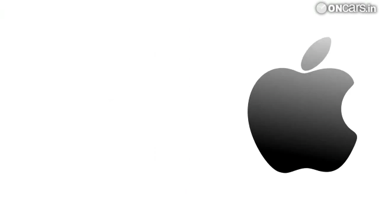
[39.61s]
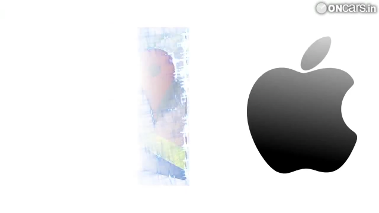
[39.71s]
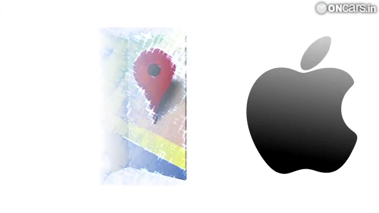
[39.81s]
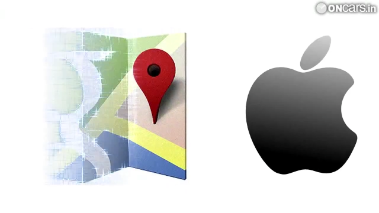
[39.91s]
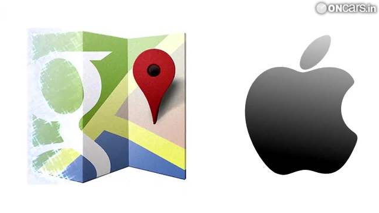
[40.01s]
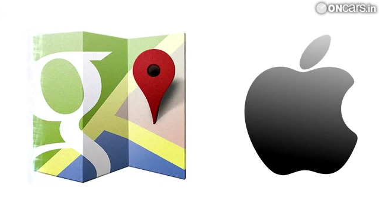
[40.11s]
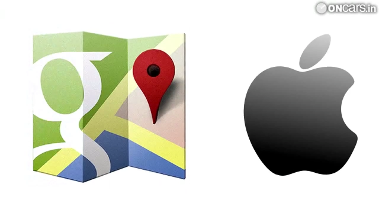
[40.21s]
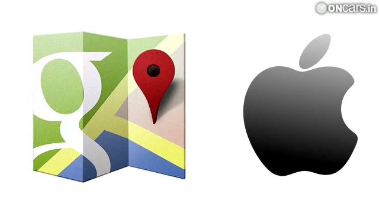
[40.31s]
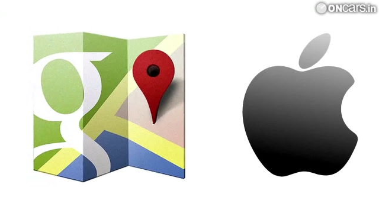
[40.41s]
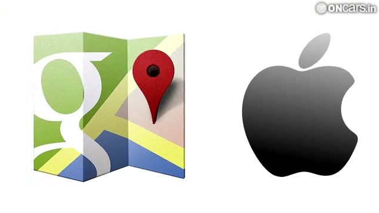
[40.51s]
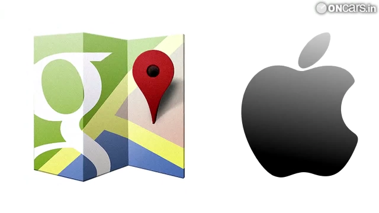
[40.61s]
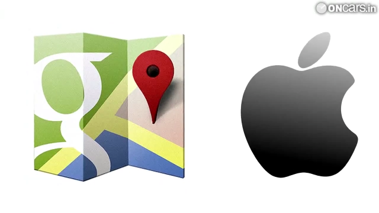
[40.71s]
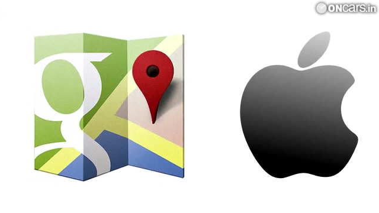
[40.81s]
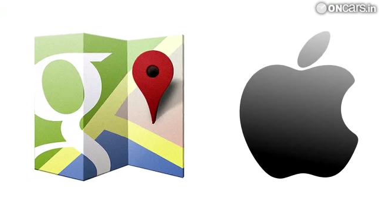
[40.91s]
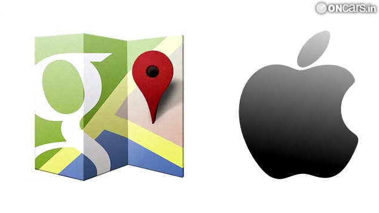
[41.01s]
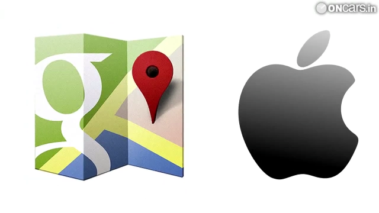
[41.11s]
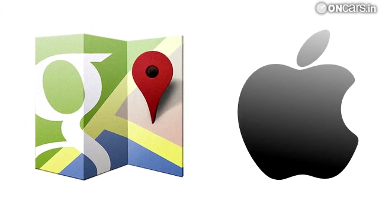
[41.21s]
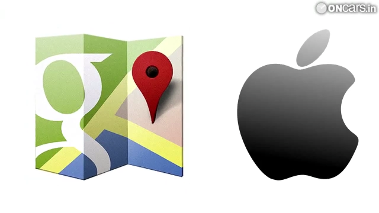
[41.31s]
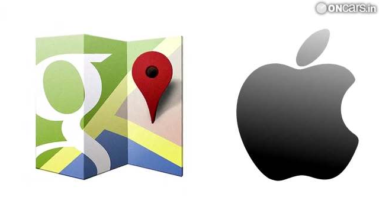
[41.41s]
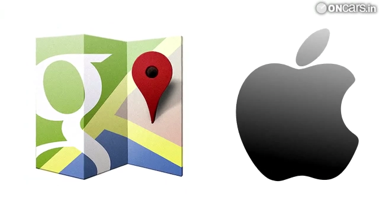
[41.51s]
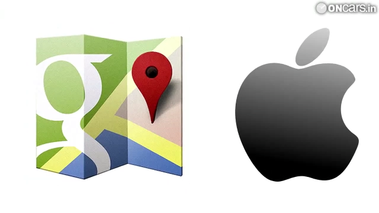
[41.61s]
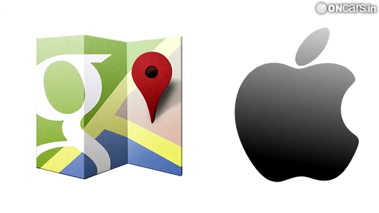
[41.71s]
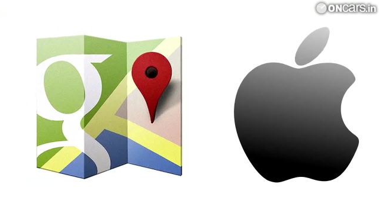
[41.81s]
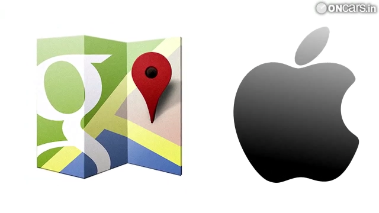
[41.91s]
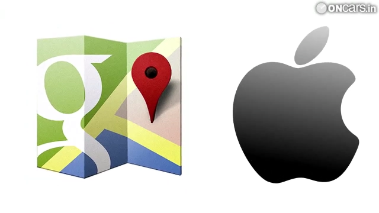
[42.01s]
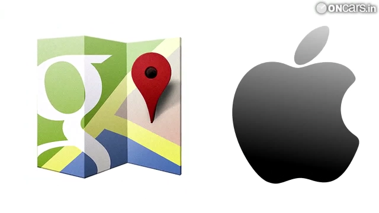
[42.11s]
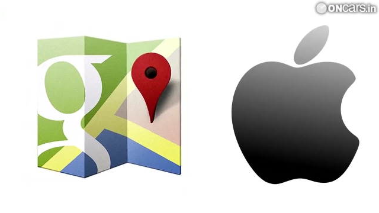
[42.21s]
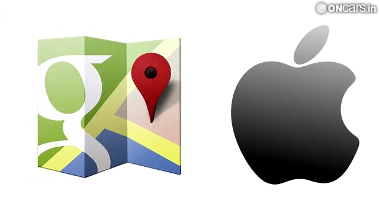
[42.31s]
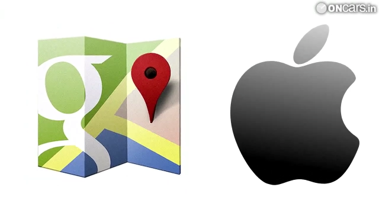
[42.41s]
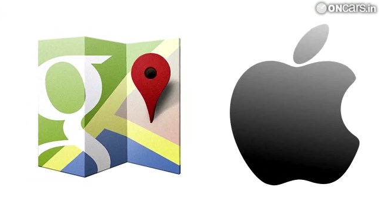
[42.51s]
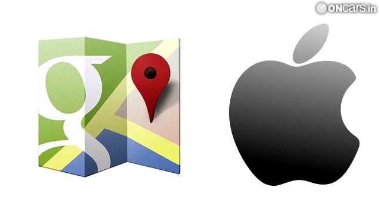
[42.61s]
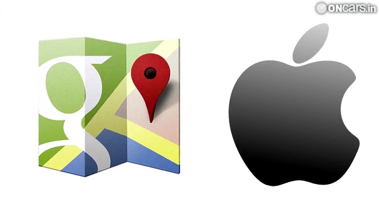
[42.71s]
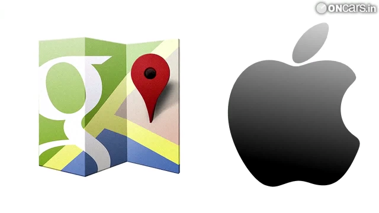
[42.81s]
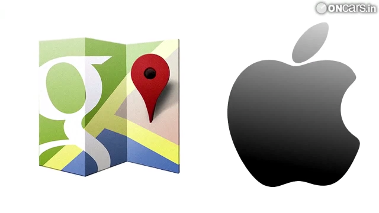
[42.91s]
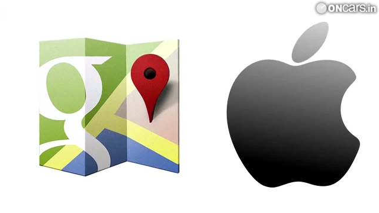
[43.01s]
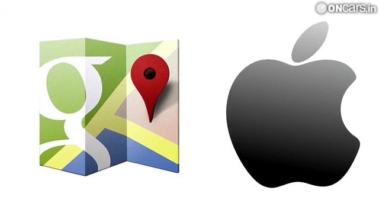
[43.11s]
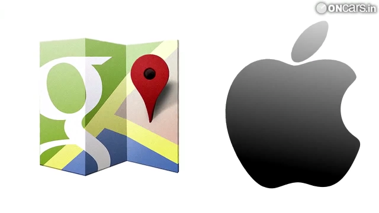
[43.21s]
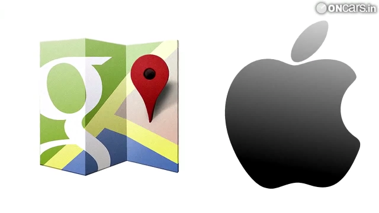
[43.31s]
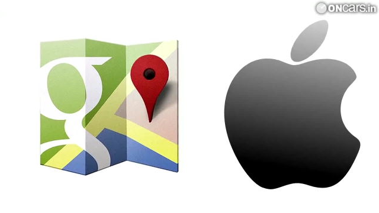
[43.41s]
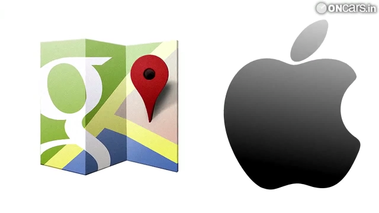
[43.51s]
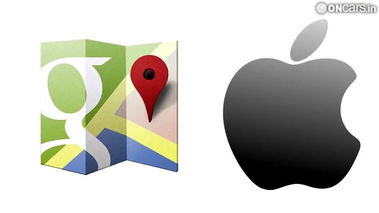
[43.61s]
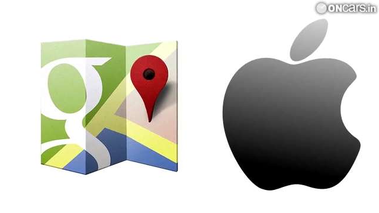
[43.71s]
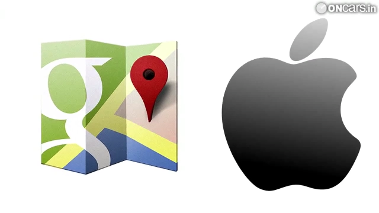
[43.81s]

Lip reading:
Nobody's mouth can be seen.